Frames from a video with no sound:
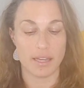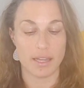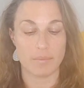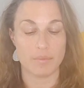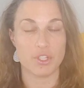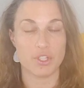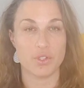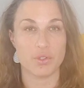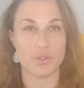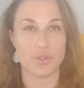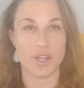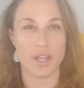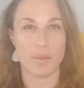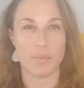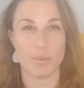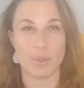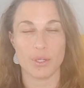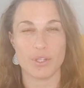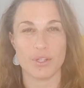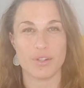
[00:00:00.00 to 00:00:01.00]
Neptune,
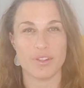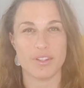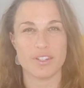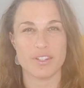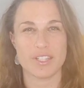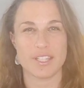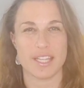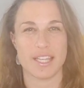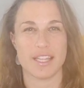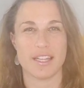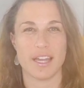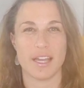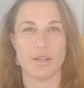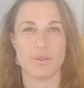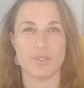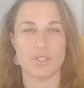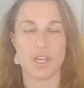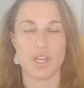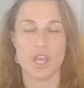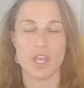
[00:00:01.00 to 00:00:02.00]
and Mercury in your second
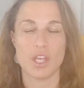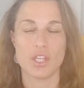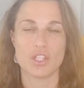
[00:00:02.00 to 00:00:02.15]
house.